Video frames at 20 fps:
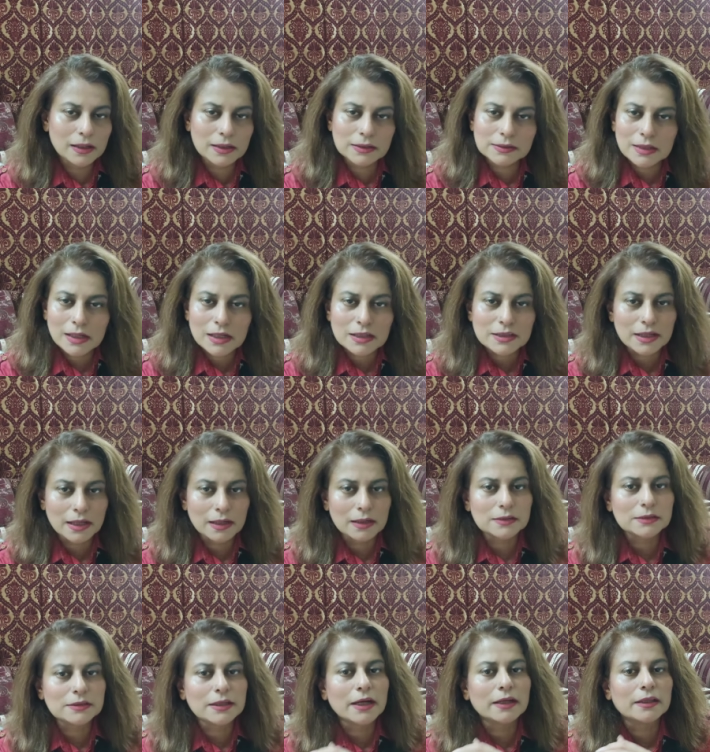easily tell
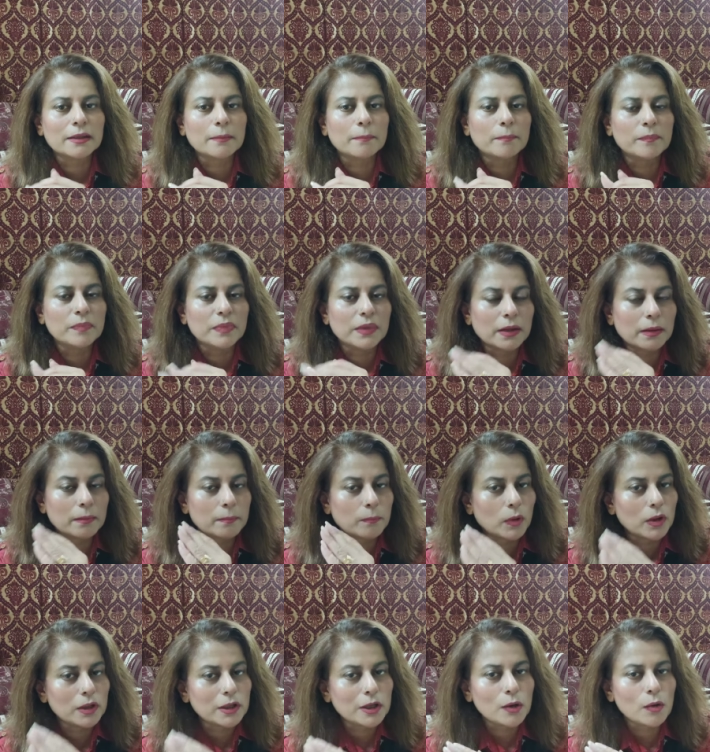us that the
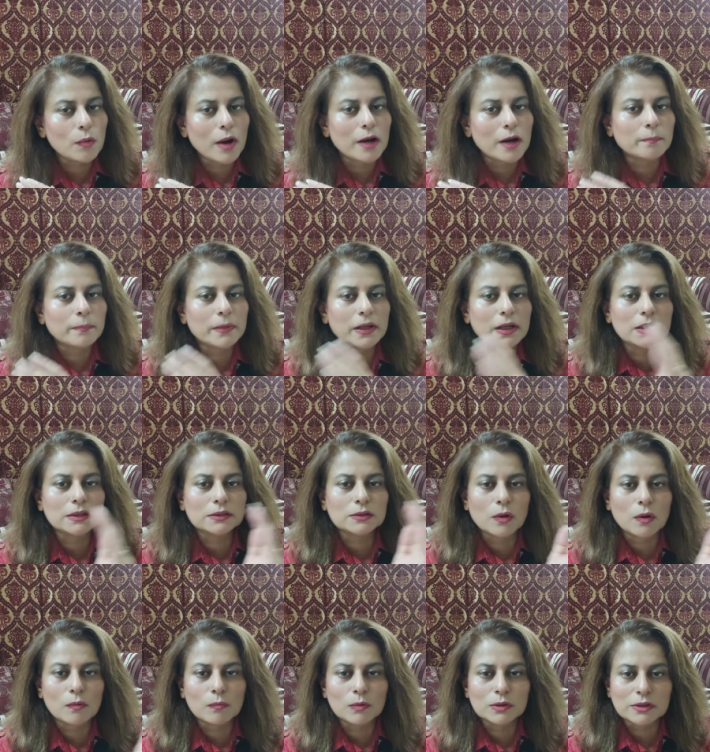molecular ion peak is
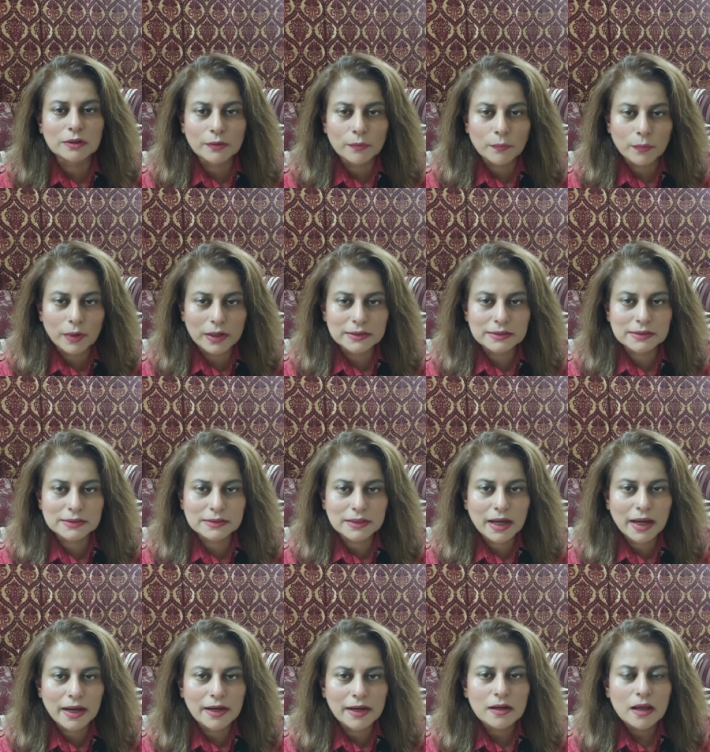always on the right
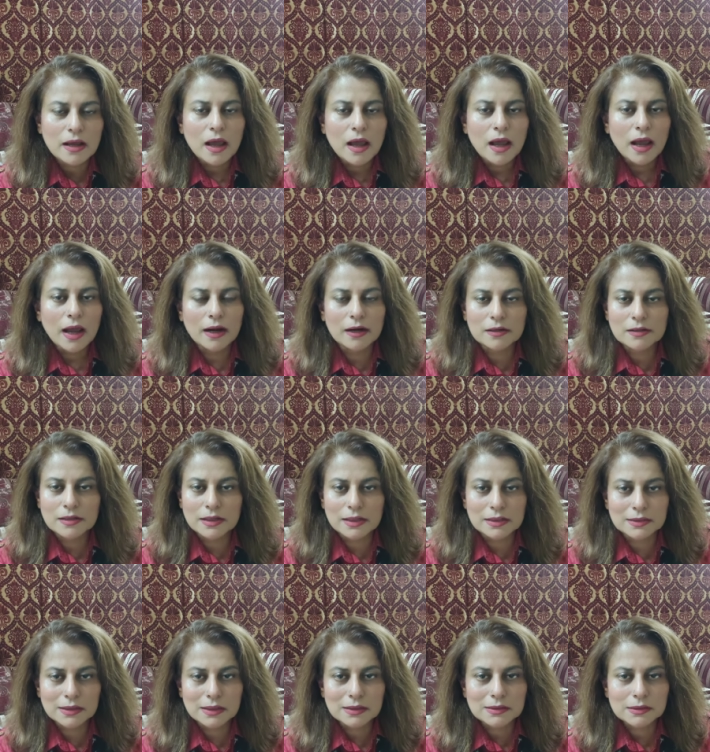side, and it
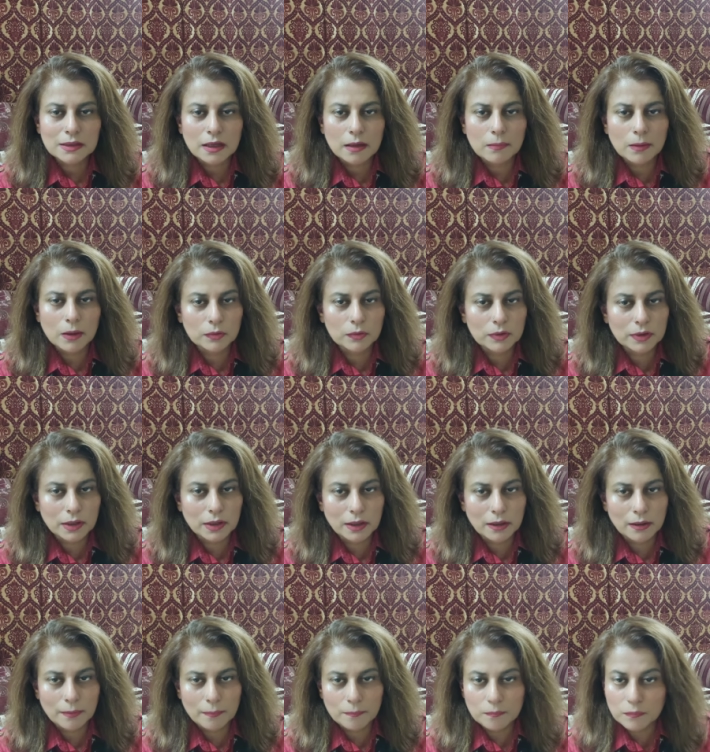tells us about
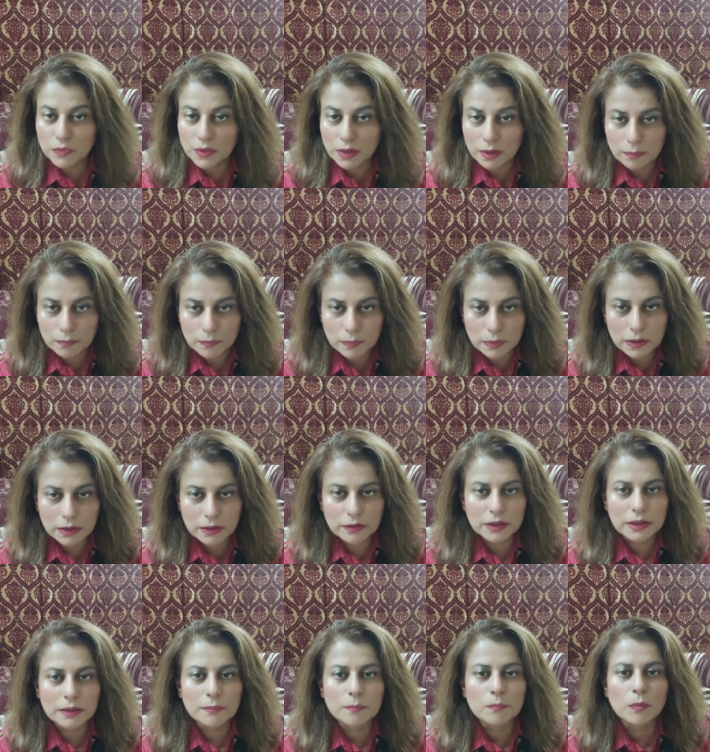
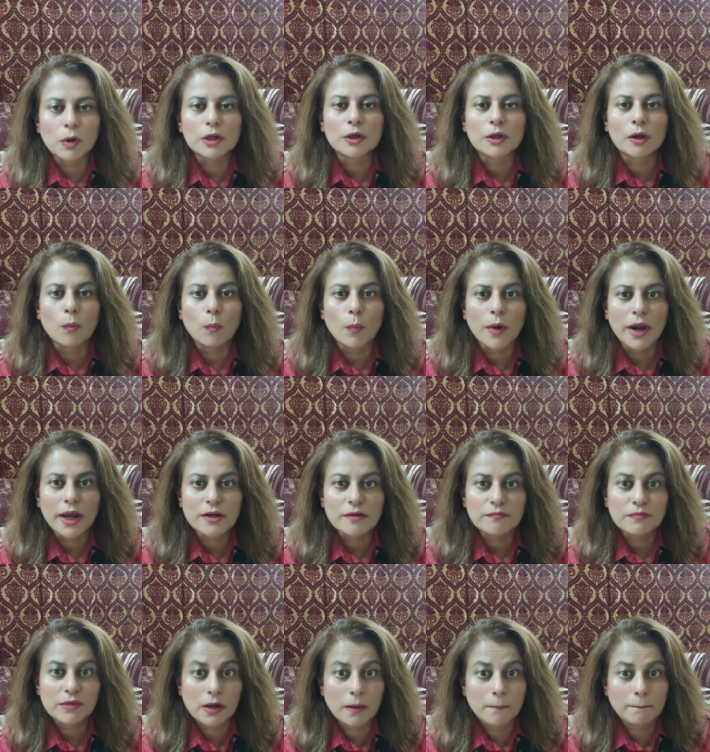the molecular weight
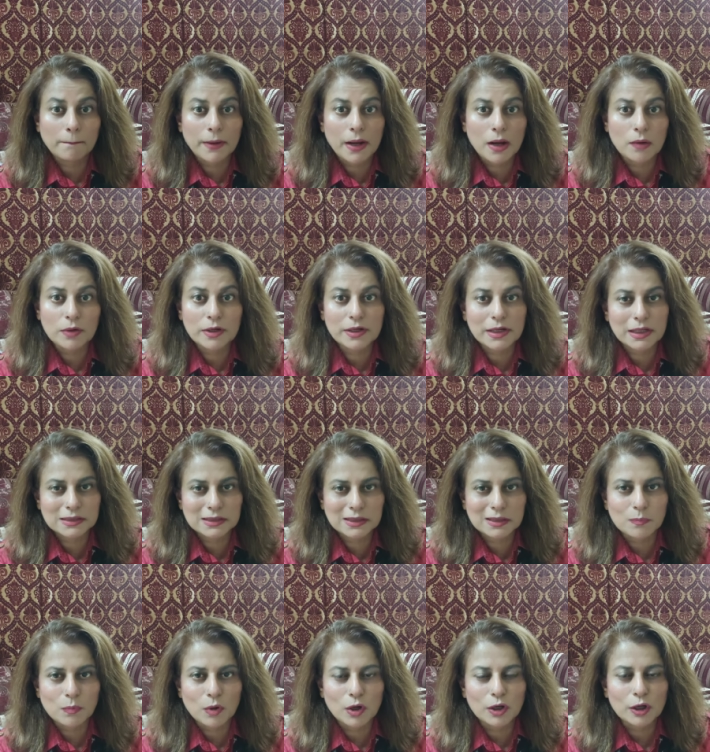of the compound. It tells us
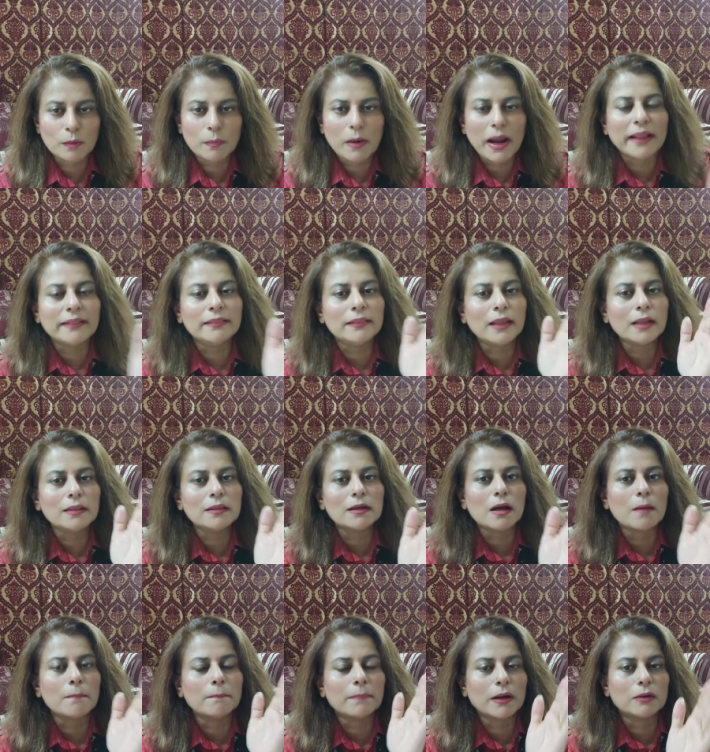the molecular, and then the
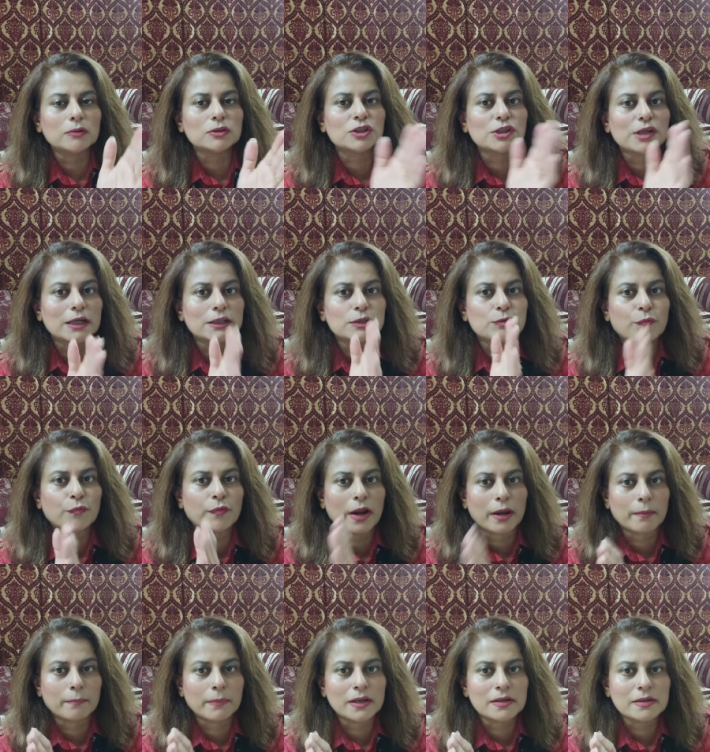compound starts
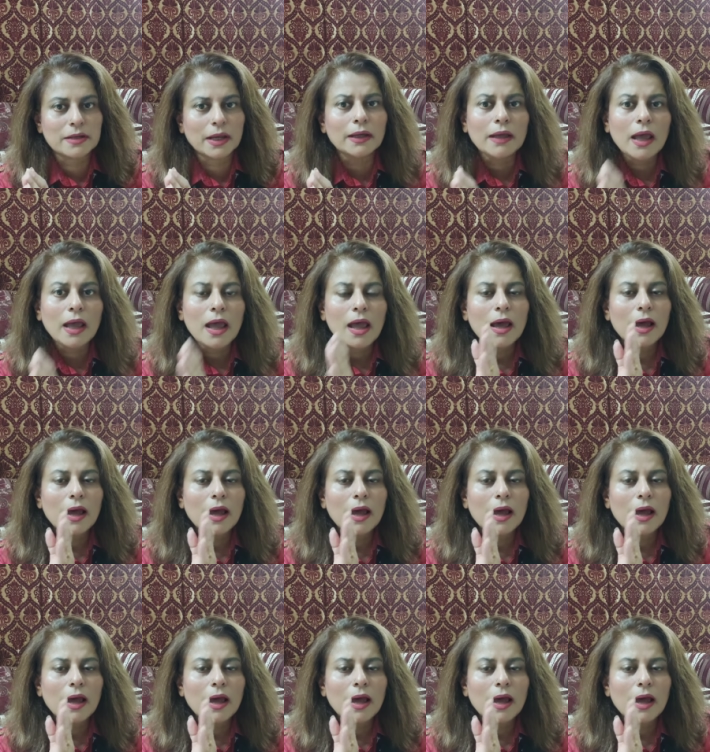fragmenting,